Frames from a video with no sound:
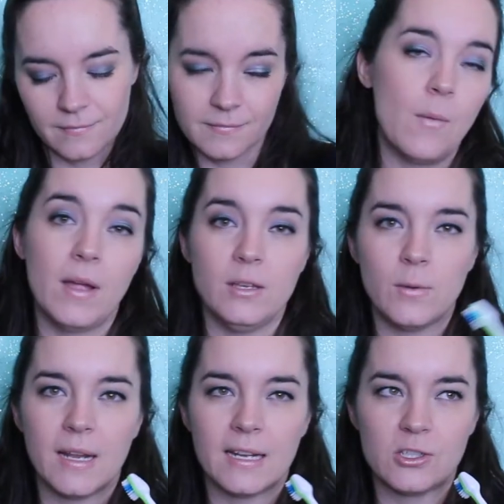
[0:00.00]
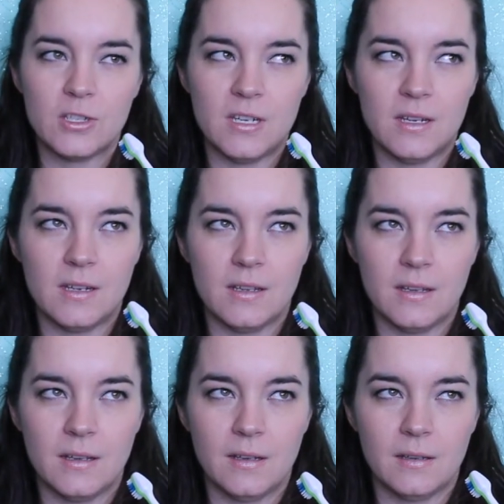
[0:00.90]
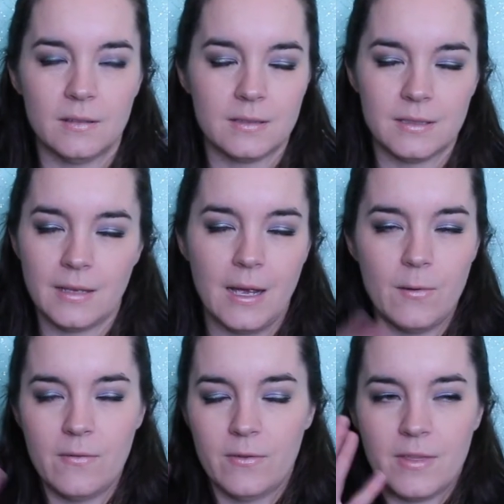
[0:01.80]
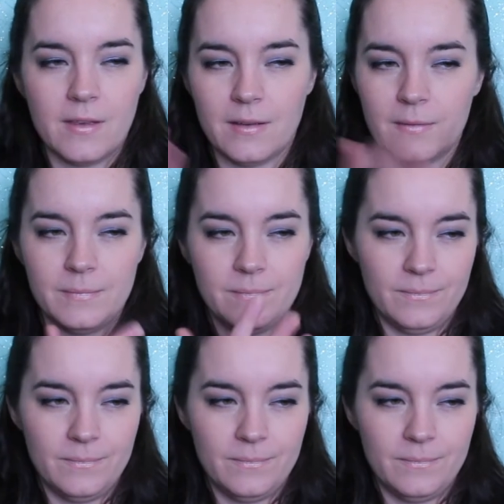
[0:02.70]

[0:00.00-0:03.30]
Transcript: And you can actually, however the